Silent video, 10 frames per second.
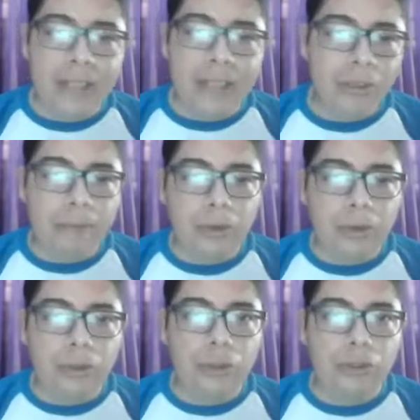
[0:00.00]

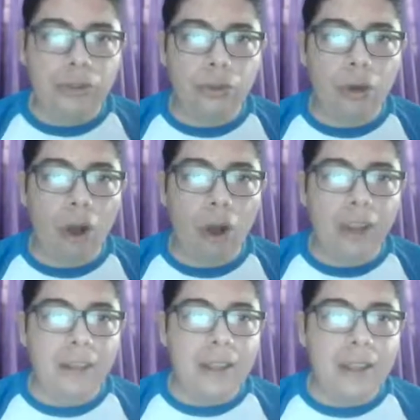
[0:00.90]
information you use to
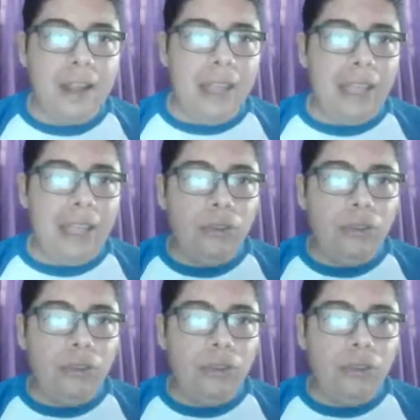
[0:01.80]
log in